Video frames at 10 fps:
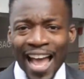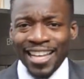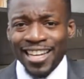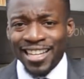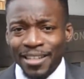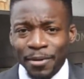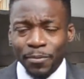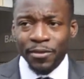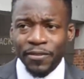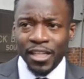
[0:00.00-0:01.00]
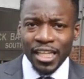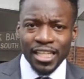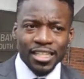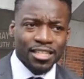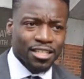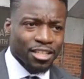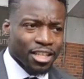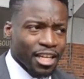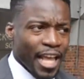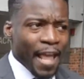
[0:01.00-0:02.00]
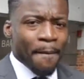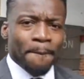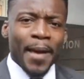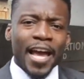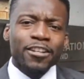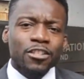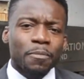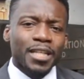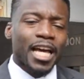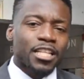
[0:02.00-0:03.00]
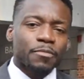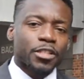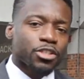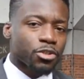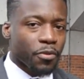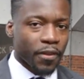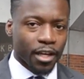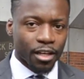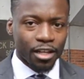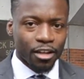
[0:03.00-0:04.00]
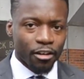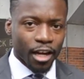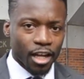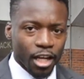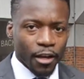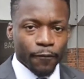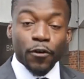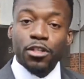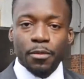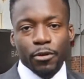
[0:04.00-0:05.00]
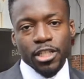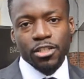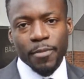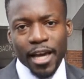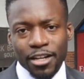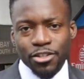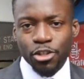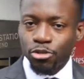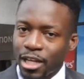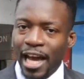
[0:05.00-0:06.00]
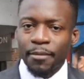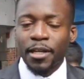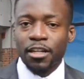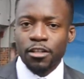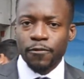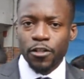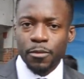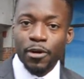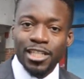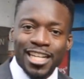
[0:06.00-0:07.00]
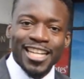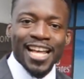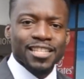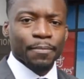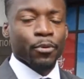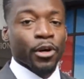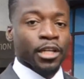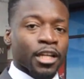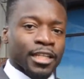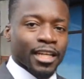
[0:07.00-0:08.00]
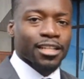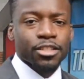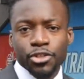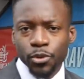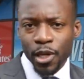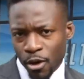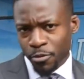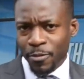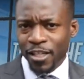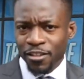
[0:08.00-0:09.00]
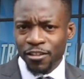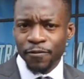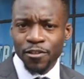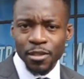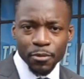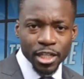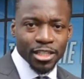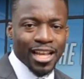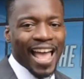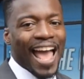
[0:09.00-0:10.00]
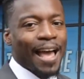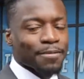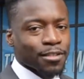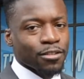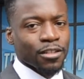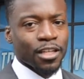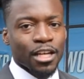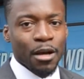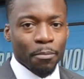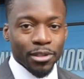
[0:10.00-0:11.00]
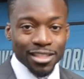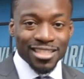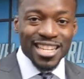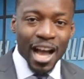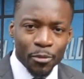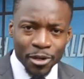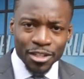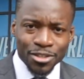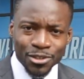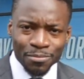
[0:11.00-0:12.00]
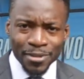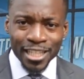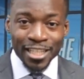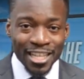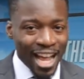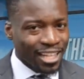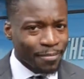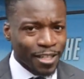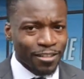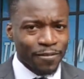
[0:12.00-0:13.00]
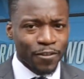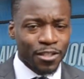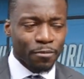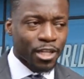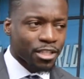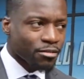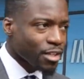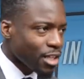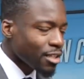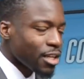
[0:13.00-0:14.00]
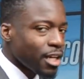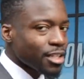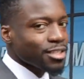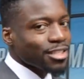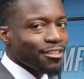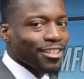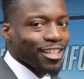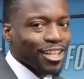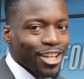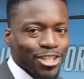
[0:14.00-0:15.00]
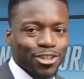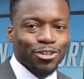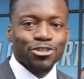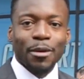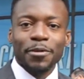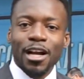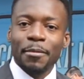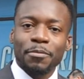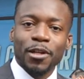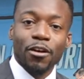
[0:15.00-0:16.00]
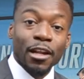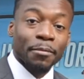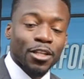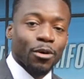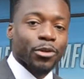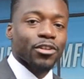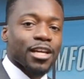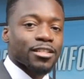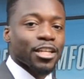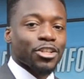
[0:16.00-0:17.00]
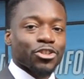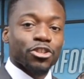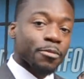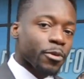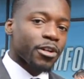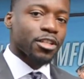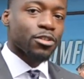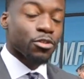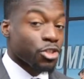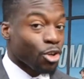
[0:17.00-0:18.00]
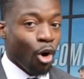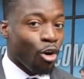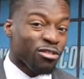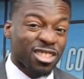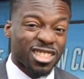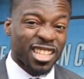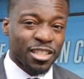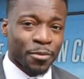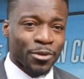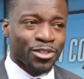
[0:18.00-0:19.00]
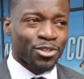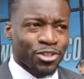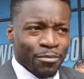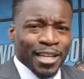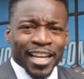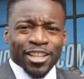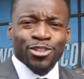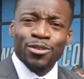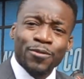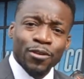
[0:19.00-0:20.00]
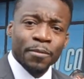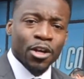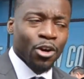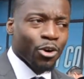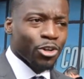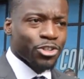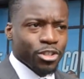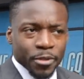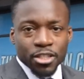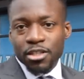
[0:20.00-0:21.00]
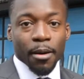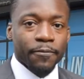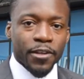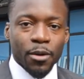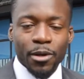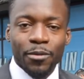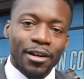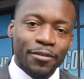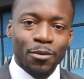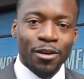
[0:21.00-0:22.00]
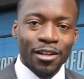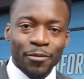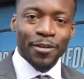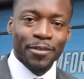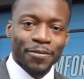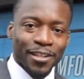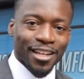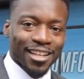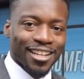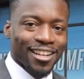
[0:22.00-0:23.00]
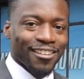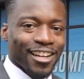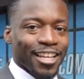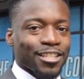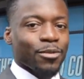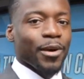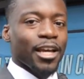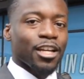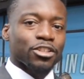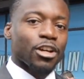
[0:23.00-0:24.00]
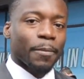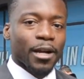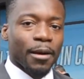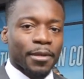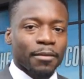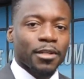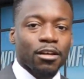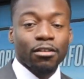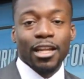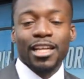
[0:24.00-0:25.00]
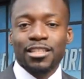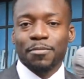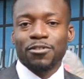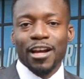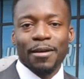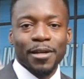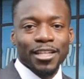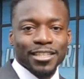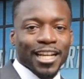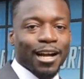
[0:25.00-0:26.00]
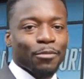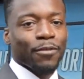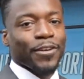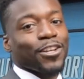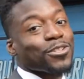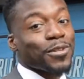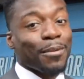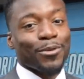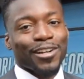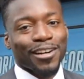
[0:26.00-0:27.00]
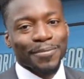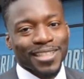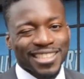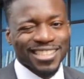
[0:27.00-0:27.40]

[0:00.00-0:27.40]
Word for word: I kind of came up with is it matters, but not as much as you think, right? First impressions matter, so you gotta make a good first impression, and that's important. Now, does a suit help you make a good first impression? Absolutely. But does not wearing a suit mean you're not gonna make a good first impression? Not necessarily. So drop your comment below. Let me know what do you guys think. Should you be wearing suits? Should all real estate agents be wearing suits? Should it be like a uniform? Or should you be just comfy and wearing whatever you want and whatever you feel like? All right, either way, drop a comment. Let me know. Like, subscribe. Check out more videos. We got more coming.